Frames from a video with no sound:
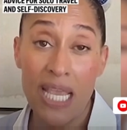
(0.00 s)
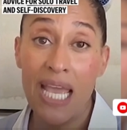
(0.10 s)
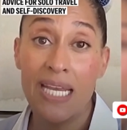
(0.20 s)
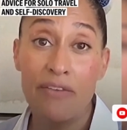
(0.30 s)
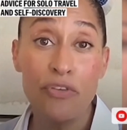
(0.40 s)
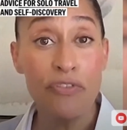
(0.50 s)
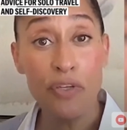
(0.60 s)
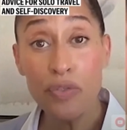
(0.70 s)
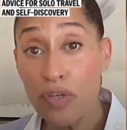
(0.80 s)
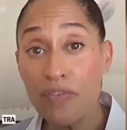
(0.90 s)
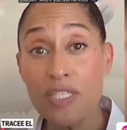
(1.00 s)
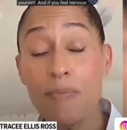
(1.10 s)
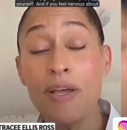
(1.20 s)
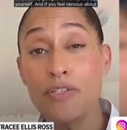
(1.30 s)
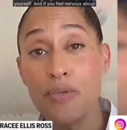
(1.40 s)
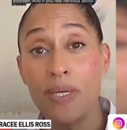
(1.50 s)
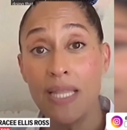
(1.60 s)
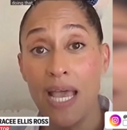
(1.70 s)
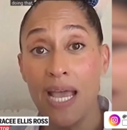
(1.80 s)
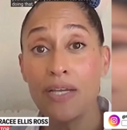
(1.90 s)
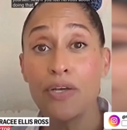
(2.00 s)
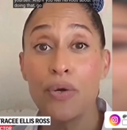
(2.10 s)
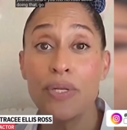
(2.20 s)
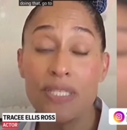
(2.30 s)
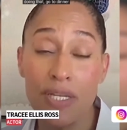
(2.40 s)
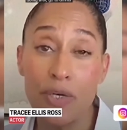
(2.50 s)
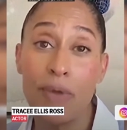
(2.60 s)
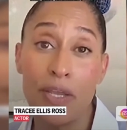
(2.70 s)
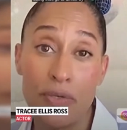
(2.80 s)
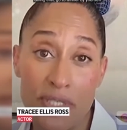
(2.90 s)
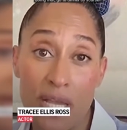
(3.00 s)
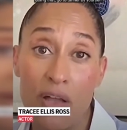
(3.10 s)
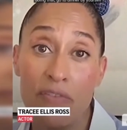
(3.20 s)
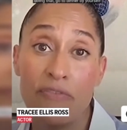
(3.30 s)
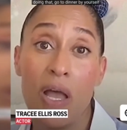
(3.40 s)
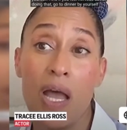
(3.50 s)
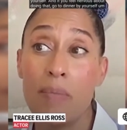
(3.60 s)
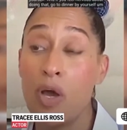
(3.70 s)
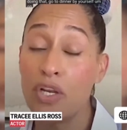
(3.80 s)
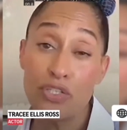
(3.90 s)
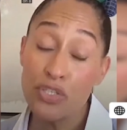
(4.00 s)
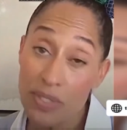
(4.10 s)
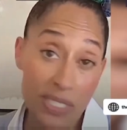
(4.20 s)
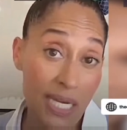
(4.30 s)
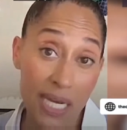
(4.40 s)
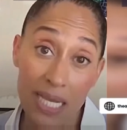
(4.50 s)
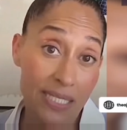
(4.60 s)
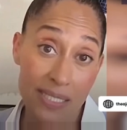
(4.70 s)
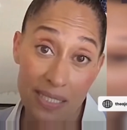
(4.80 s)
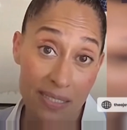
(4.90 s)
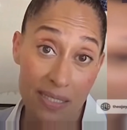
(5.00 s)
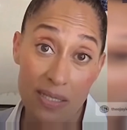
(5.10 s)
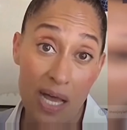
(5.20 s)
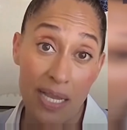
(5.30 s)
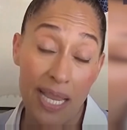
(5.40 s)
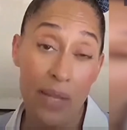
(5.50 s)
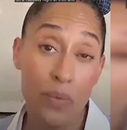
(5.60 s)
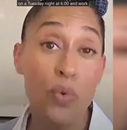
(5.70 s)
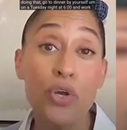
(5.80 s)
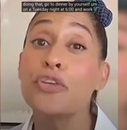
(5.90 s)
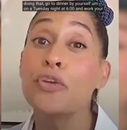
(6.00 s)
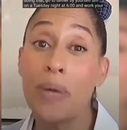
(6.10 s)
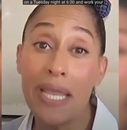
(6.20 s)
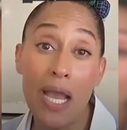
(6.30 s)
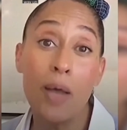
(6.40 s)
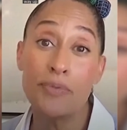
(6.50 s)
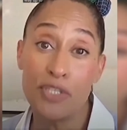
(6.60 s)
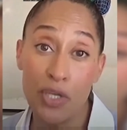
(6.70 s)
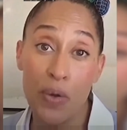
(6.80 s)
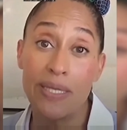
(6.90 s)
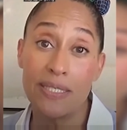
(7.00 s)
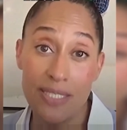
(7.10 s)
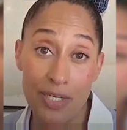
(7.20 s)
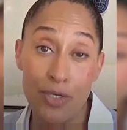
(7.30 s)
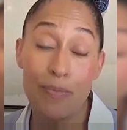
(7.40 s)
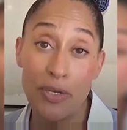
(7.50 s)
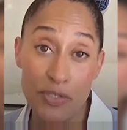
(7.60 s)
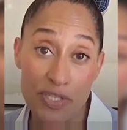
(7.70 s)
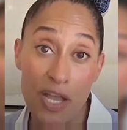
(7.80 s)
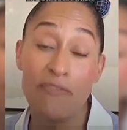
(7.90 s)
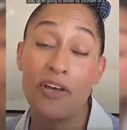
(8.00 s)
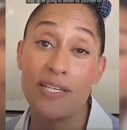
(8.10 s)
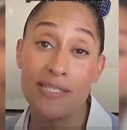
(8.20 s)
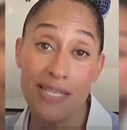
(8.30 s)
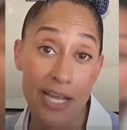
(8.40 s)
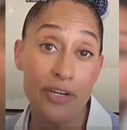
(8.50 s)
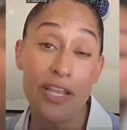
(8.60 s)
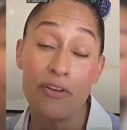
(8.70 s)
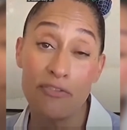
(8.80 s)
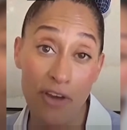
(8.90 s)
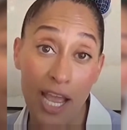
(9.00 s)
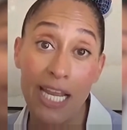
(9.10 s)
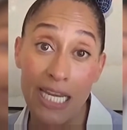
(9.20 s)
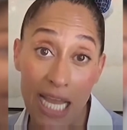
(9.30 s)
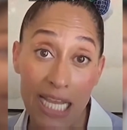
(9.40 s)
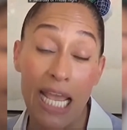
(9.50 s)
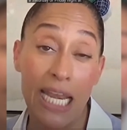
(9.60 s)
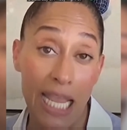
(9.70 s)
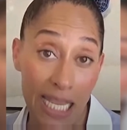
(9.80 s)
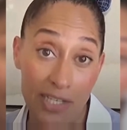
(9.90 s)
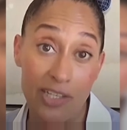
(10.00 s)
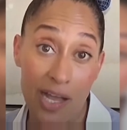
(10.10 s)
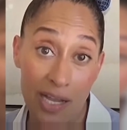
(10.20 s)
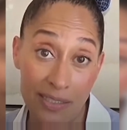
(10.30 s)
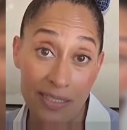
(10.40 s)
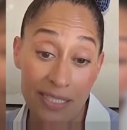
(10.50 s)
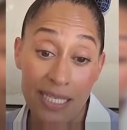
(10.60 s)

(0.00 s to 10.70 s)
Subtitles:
And if you feel nervous about doing that, go to dinner by yourself on a Tuesday night at 6 o'clock and work your way up to going to dinner by yourself on a Saturday or Friday night at 8 o'clock.